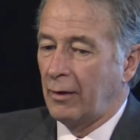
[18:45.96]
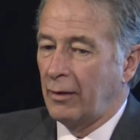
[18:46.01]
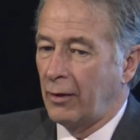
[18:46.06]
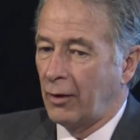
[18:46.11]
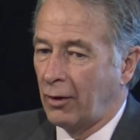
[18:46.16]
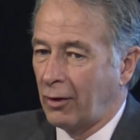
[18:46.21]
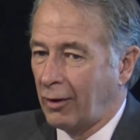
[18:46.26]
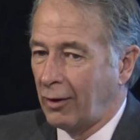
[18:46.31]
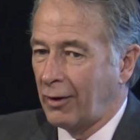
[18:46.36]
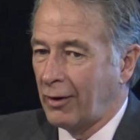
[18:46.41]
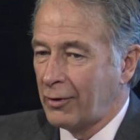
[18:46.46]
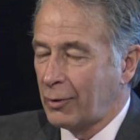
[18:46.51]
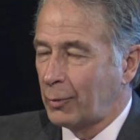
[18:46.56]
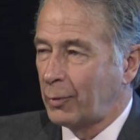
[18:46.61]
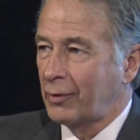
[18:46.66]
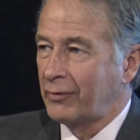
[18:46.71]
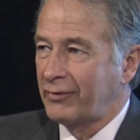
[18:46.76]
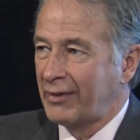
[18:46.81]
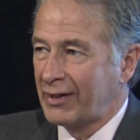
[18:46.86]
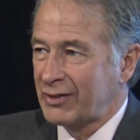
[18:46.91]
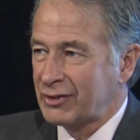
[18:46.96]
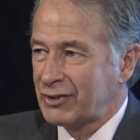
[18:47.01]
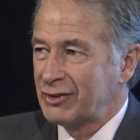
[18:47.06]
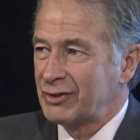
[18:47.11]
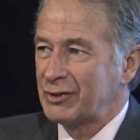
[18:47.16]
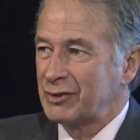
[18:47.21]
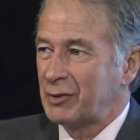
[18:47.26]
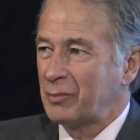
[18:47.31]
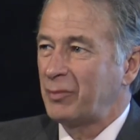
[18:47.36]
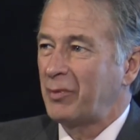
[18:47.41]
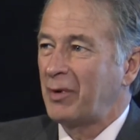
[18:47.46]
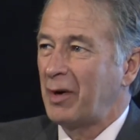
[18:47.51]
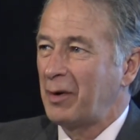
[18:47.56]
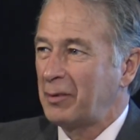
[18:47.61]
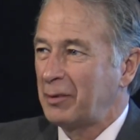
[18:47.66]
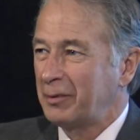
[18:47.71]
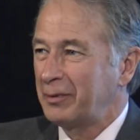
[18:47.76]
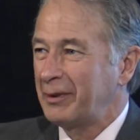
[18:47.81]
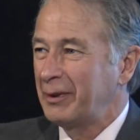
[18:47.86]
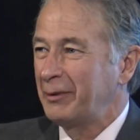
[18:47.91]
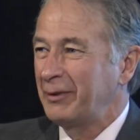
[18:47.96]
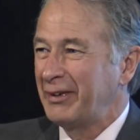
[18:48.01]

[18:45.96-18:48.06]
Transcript: There are other professions that probably